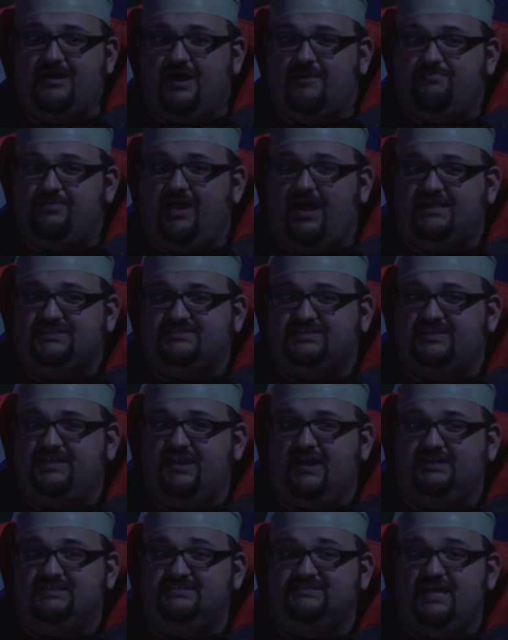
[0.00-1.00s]
applies to the
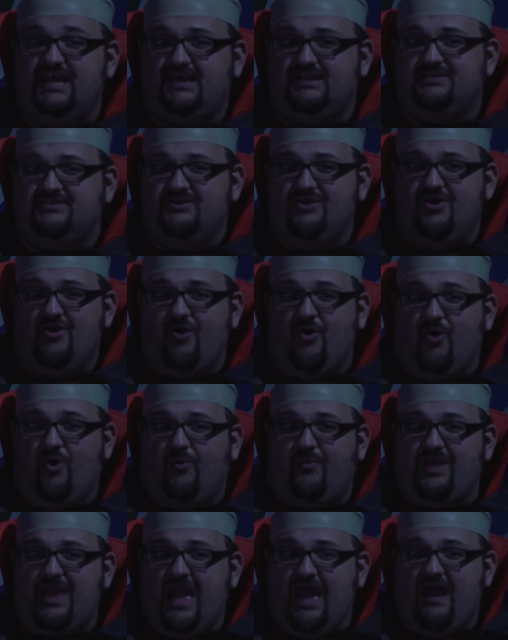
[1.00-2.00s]
undead,
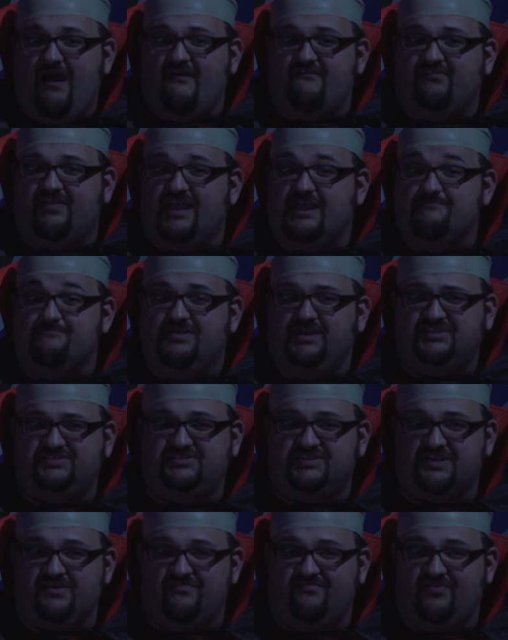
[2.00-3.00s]
or we have a
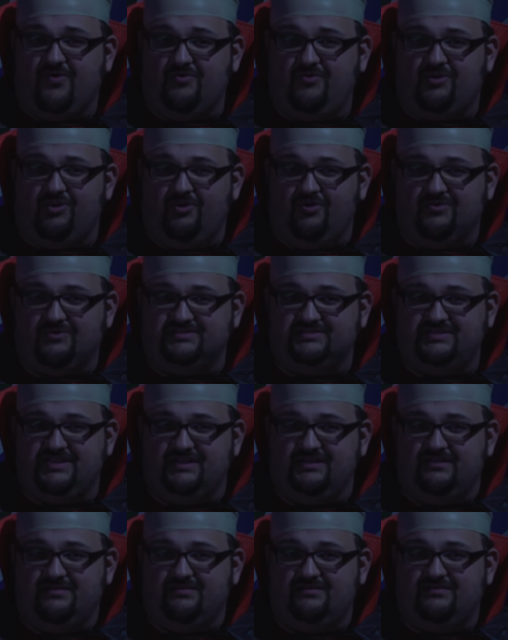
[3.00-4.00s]
mixing of folklores here.